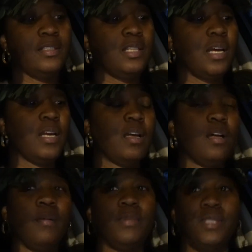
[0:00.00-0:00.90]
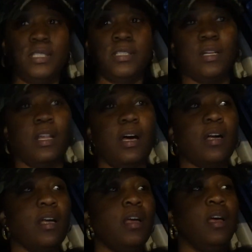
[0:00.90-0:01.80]
It's like almost six o'clock.
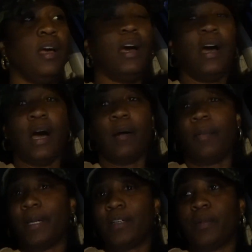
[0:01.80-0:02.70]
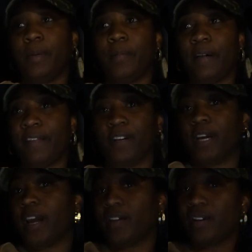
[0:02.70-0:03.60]
I'm about to go meet my friend
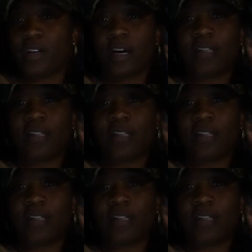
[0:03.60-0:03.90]
Erica.